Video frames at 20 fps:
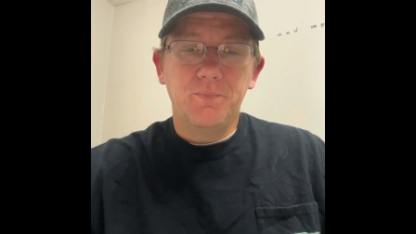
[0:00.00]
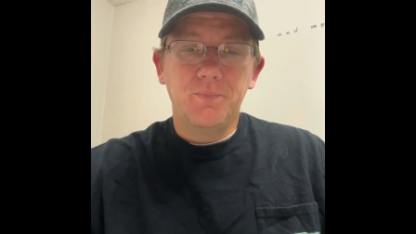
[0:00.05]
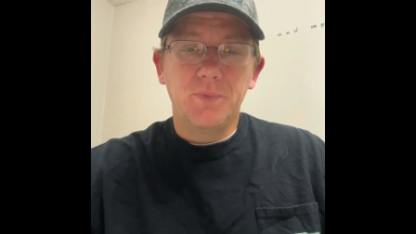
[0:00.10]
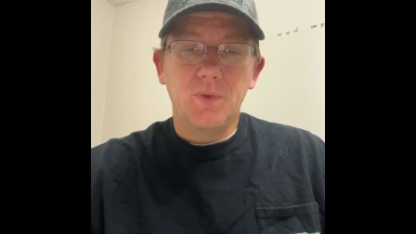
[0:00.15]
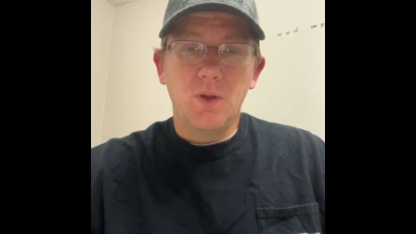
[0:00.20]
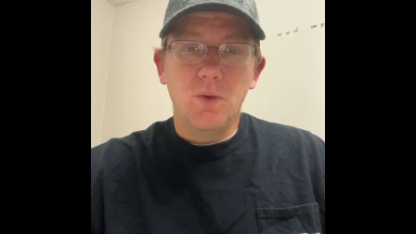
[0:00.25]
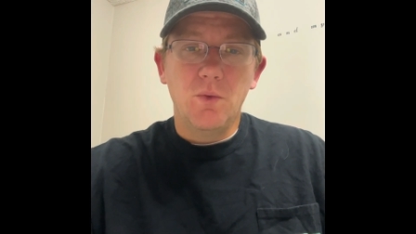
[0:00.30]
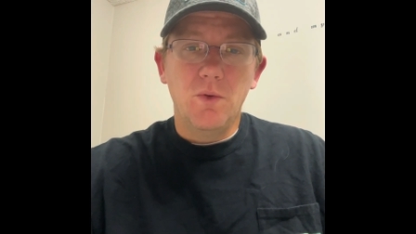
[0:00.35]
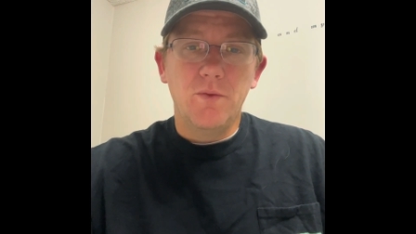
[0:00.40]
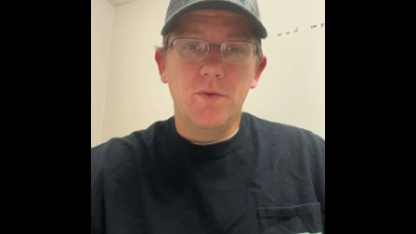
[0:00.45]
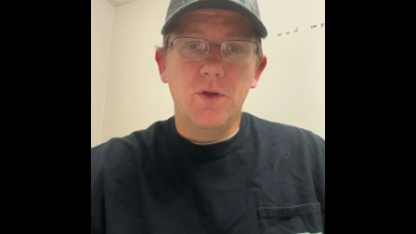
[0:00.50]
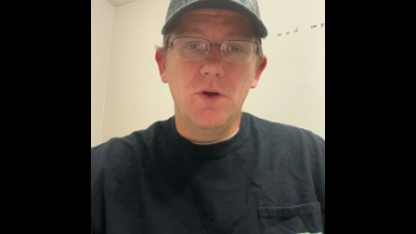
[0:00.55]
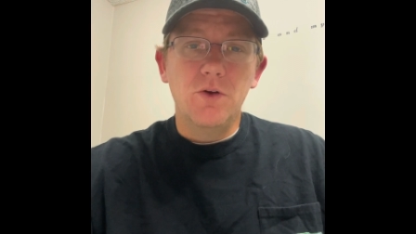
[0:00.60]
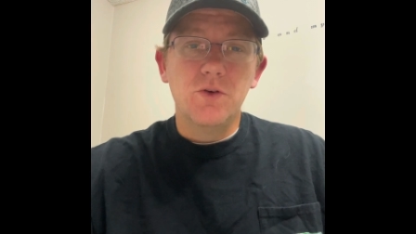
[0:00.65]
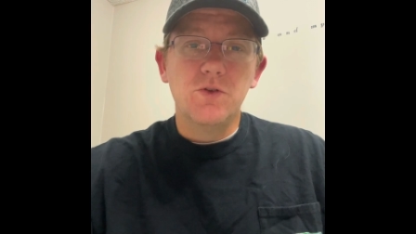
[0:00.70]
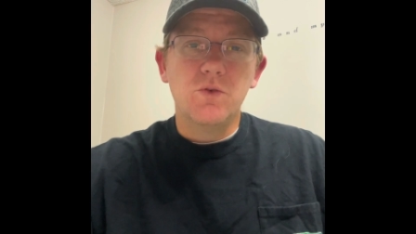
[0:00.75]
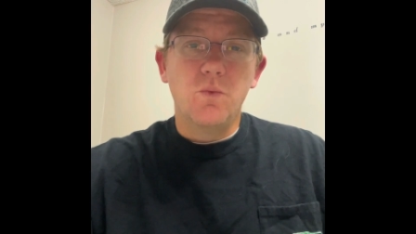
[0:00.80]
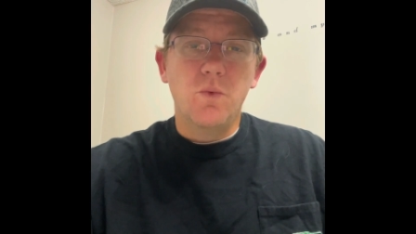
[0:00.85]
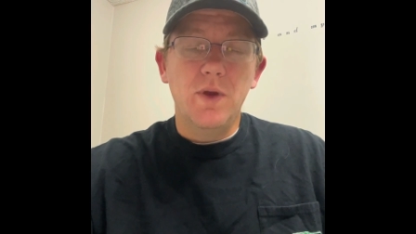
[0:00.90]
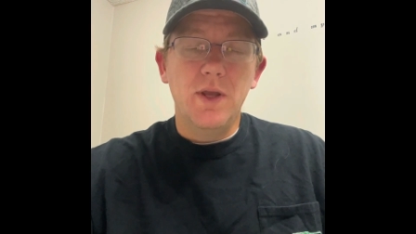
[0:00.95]
with
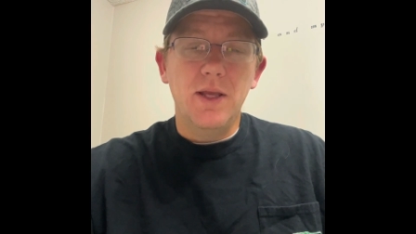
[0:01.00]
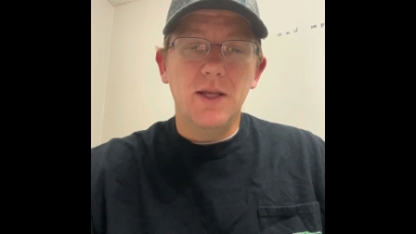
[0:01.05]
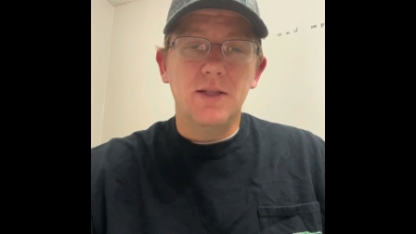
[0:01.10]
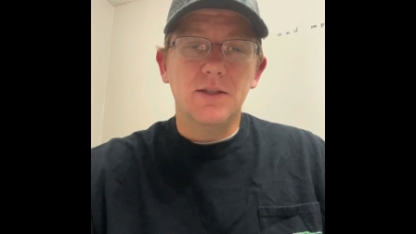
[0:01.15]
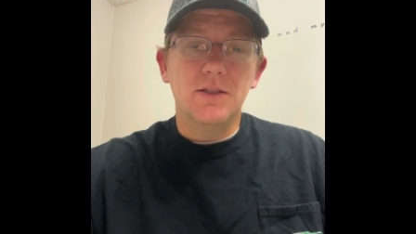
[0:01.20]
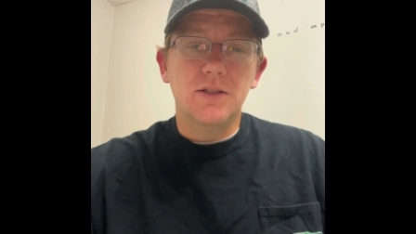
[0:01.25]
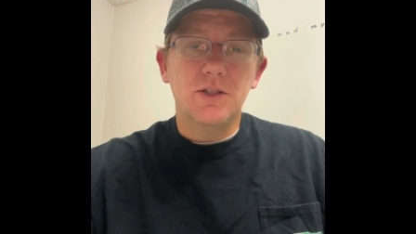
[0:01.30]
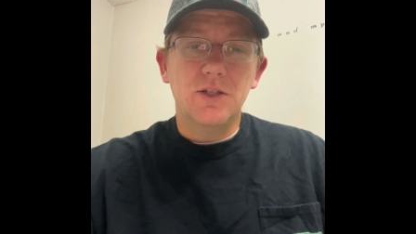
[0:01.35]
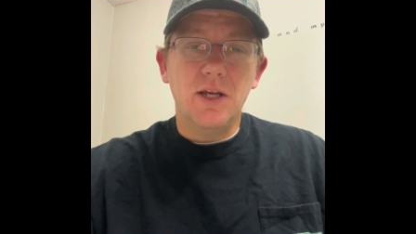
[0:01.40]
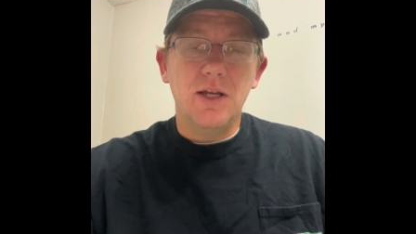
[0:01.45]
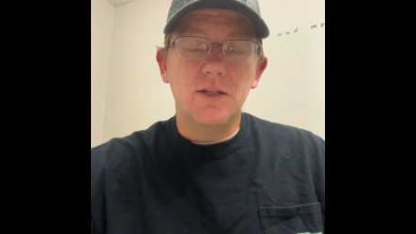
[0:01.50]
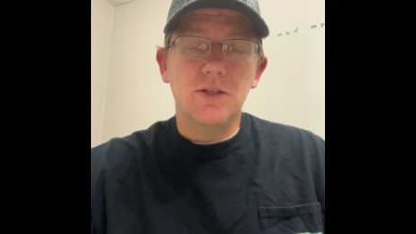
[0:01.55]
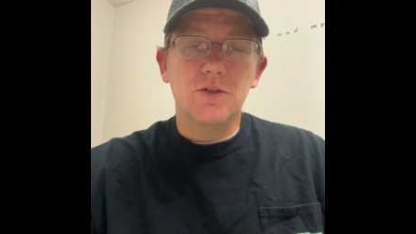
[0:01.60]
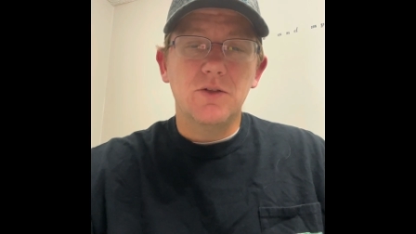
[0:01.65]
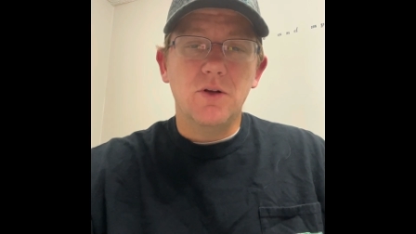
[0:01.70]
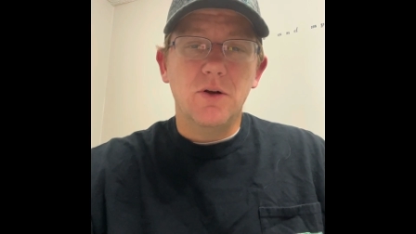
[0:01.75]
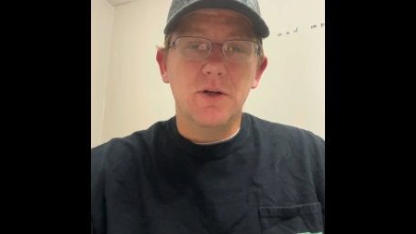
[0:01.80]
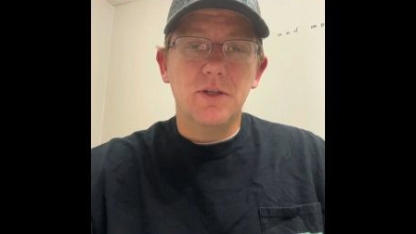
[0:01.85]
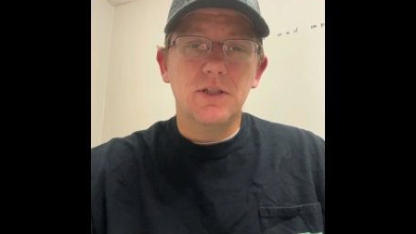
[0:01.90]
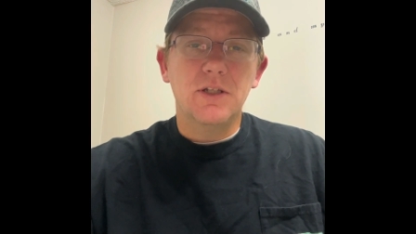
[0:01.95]
those winds, chances
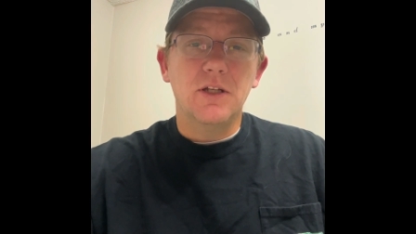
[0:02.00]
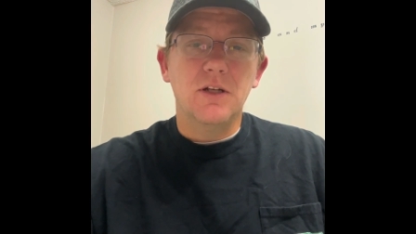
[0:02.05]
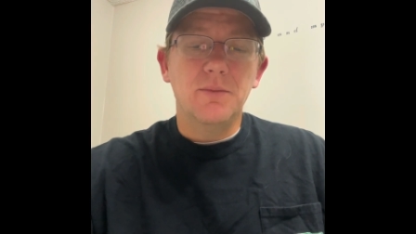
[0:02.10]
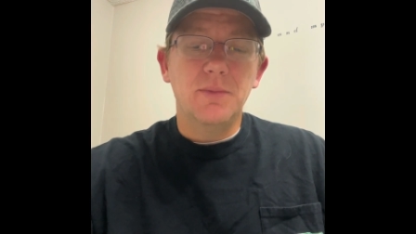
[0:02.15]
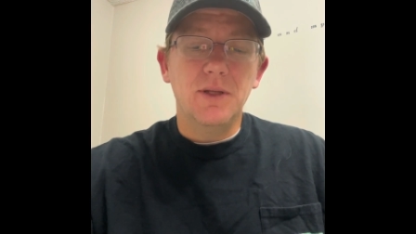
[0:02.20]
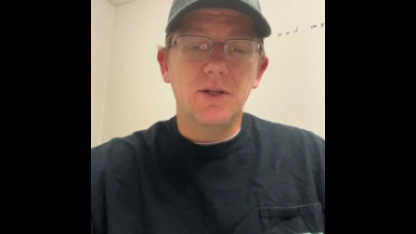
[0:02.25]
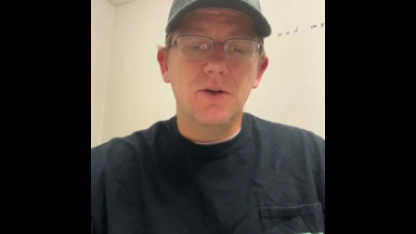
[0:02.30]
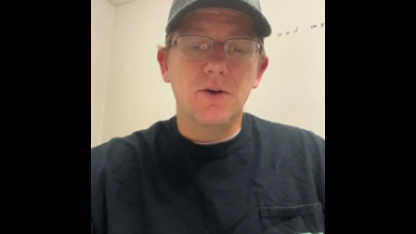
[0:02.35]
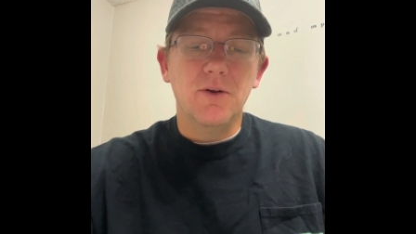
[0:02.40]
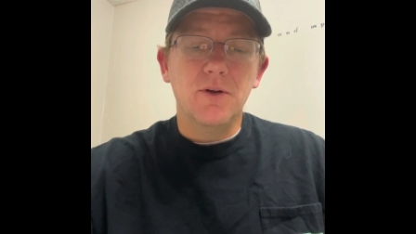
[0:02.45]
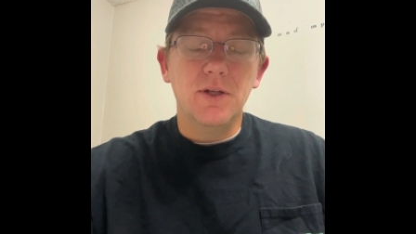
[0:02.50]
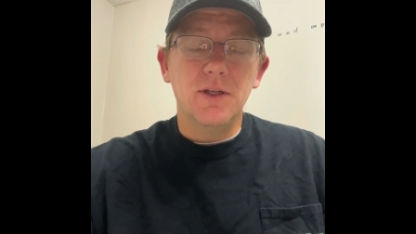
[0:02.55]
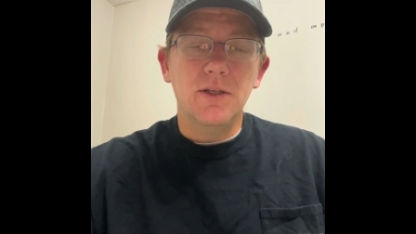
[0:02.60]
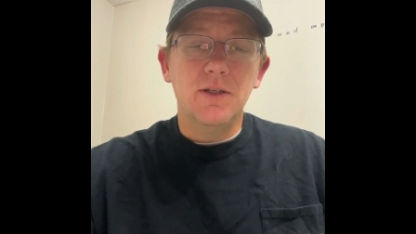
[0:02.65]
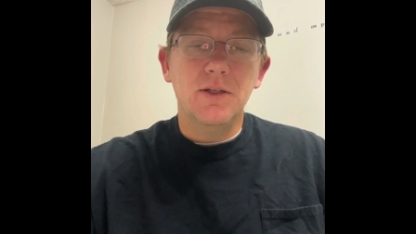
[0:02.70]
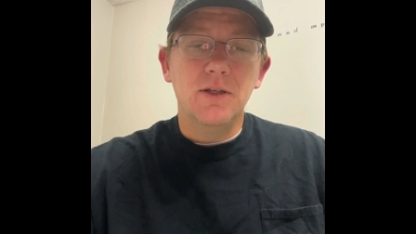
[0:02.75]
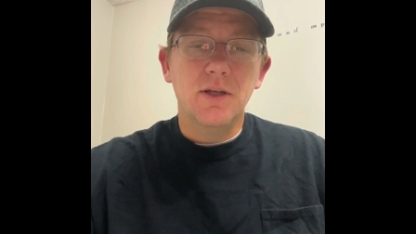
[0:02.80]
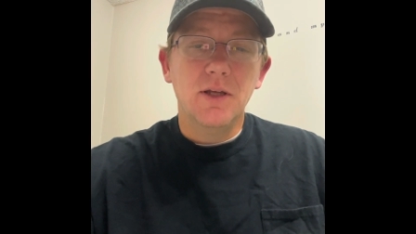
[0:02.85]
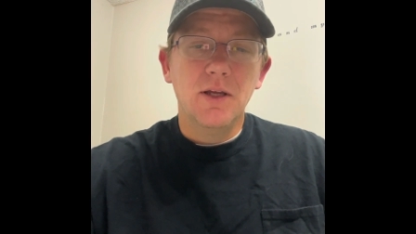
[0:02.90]
are it's going to be dirty.